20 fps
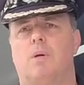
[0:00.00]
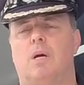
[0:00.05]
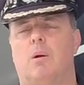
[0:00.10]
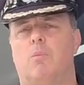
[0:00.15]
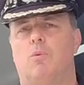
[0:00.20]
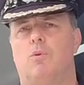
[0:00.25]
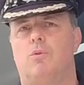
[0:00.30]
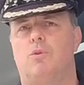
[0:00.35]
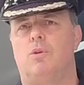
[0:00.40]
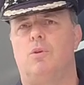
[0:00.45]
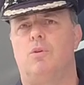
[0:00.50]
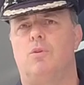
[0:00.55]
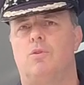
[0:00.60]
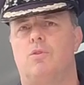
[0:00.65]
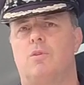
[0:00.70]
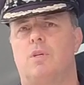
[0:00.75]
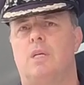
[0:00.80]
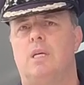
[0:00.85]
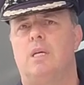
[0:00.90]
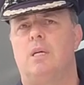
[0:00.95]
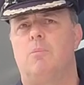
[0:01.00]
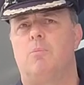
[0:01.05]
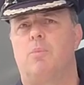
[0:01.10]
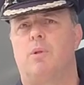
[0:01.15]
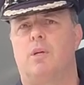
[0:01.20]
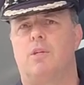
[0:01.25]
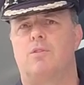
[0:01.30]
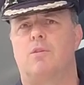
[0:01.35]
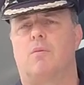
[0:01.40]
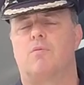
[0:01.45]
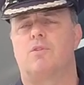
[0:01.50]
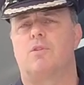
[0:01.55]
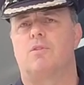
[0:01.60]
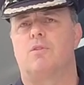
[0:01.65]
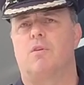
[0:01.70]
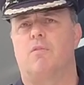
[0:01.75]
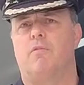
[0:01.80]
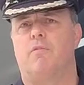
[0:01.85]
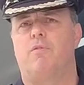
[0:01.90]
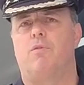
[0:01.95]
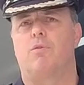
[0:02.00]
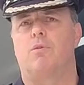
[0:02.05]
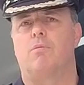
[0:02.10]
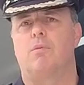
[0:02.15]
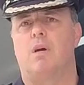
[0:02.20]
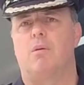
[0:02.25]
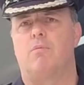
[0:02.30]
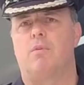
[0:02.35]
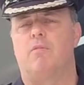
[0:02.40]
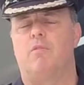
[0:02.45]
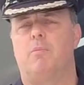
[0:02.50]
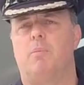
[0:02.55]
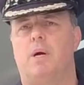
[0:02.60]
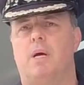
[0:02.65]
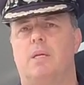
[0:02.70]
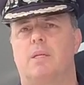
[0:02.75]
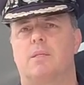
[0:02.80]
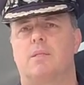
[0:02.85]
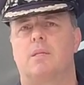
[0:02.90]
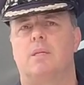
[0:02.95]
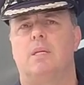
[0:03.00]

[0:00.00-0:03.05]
We'll use police officers on foot around riverbanks.